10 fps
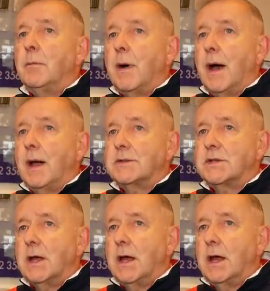But
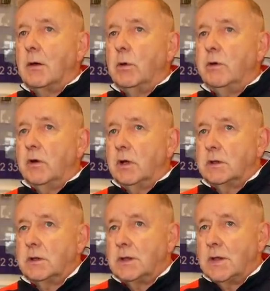
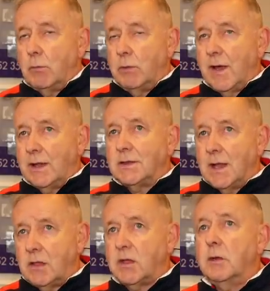we've had
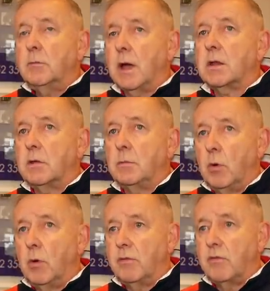nothing but
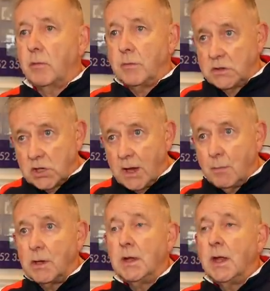support from the
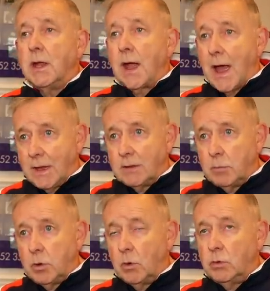chairman and the
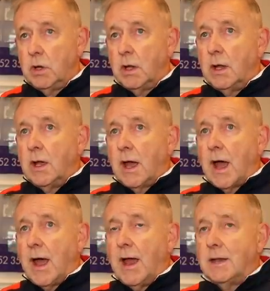board,
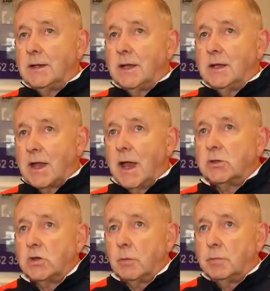and it's our
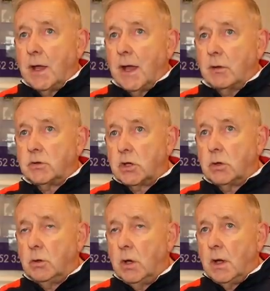job now to